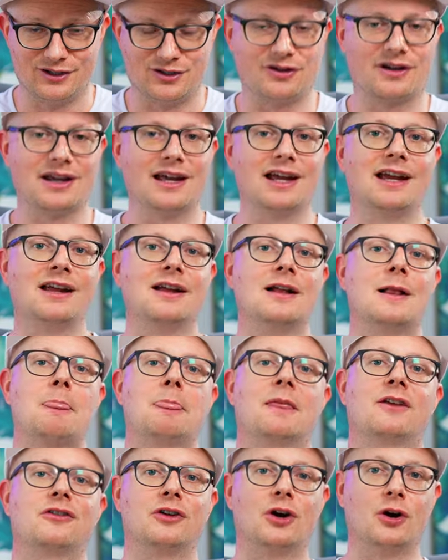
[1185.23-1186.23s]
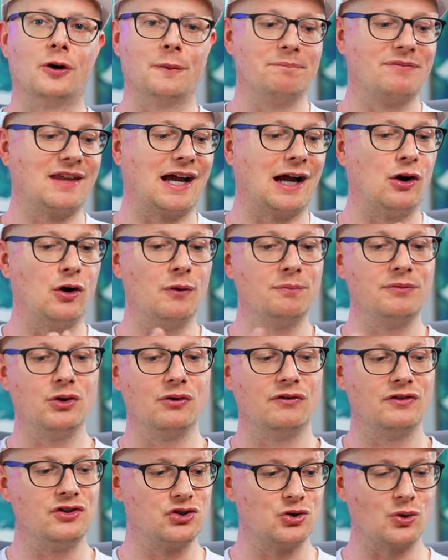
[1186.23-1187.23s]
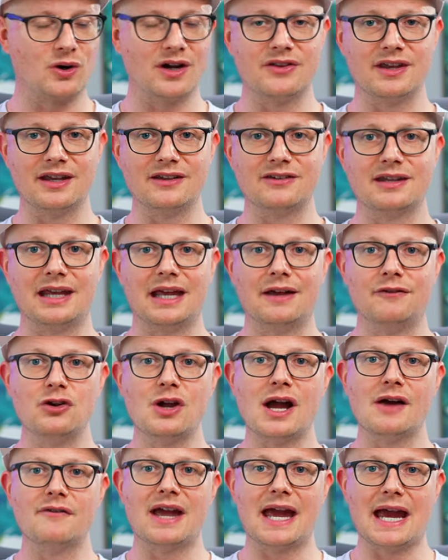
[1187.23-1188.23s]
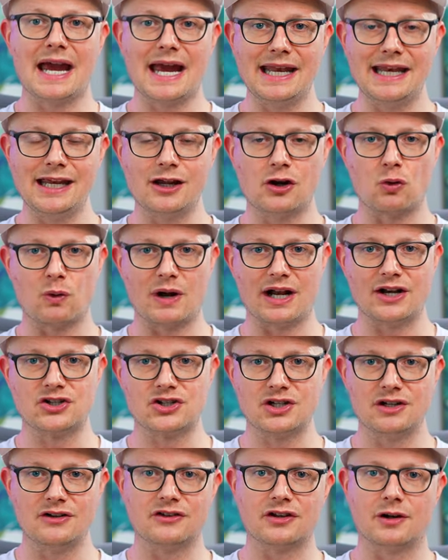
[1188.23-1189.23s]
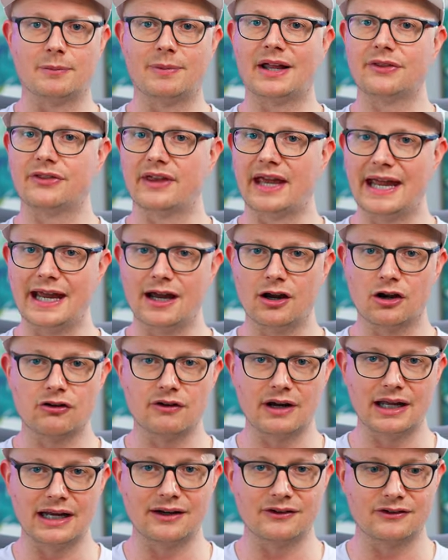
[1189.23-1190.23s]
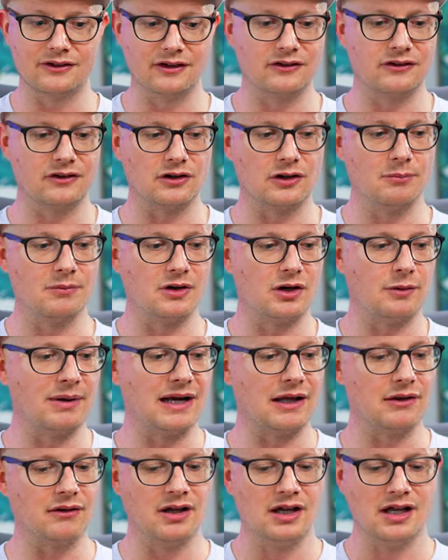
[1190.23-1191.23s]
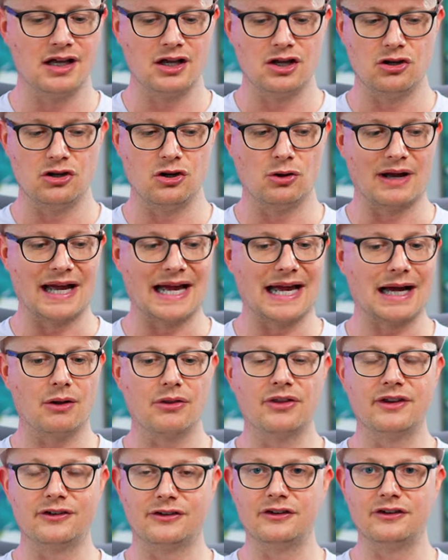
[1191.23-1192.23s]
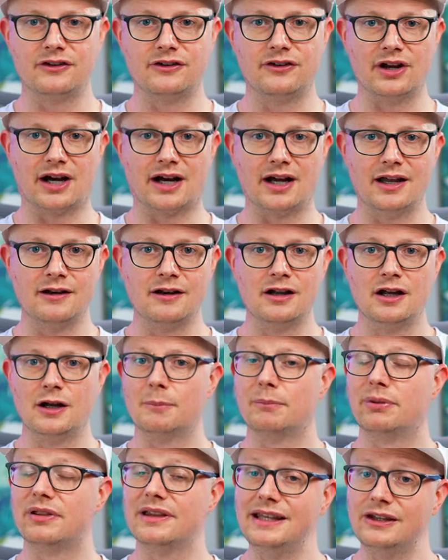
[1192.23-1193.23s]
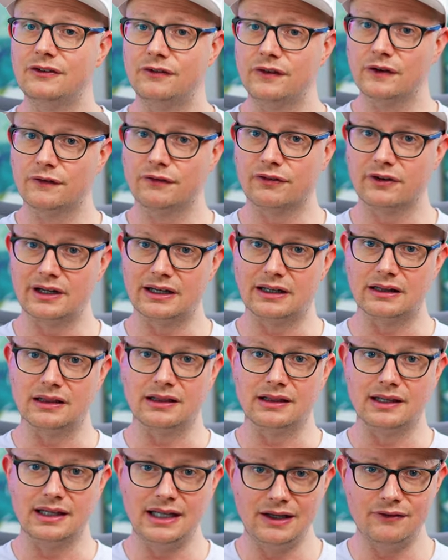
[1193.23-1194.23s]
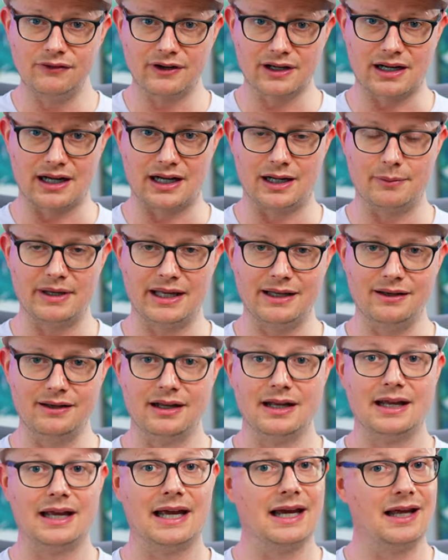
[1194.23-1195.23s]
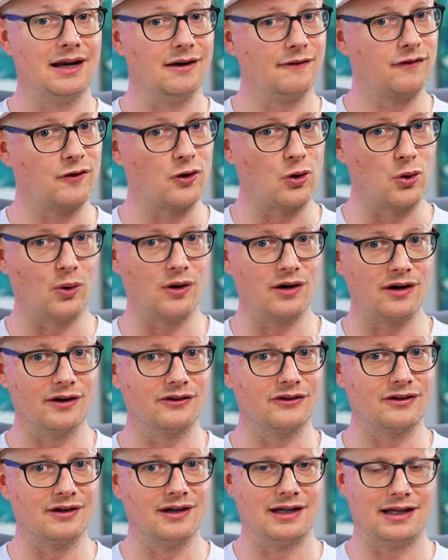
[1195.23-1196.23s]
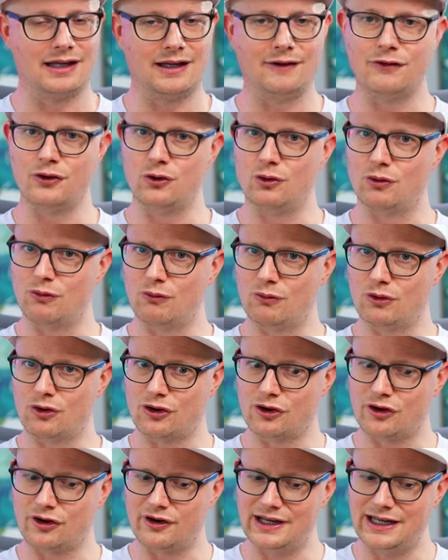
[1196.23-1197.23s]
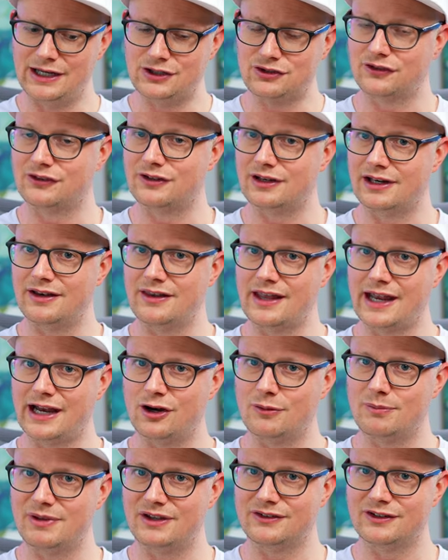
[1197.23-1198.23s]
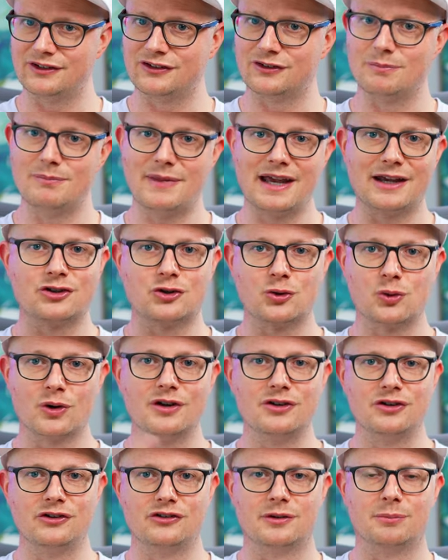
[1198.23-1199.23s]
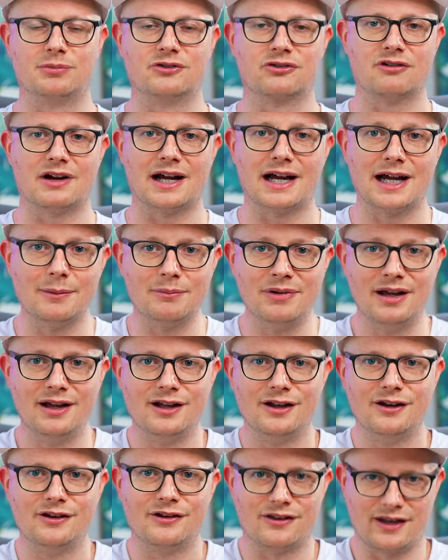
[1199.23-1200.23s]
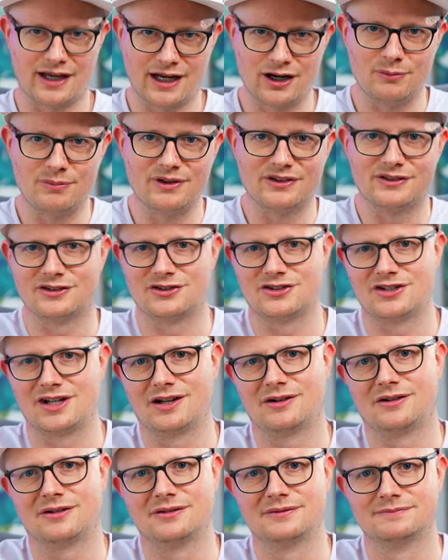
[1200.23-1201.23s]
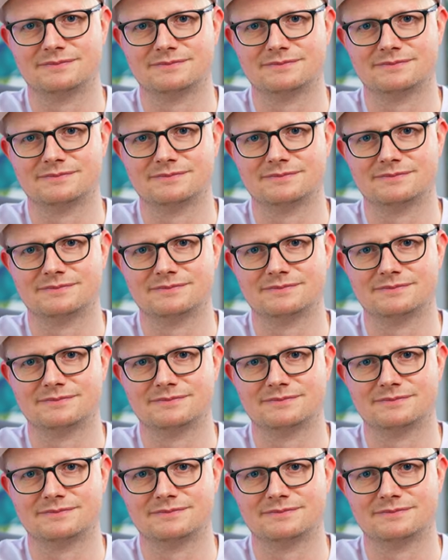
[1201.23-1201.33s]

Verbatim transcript: Okay, so I hope you've enjoyed this. If you have any questions about the hair grading system, about how this is done, please feel free to leave a comment. And of course, if you are interested in the hair business, make sure you subscribe to the Hair Business channel.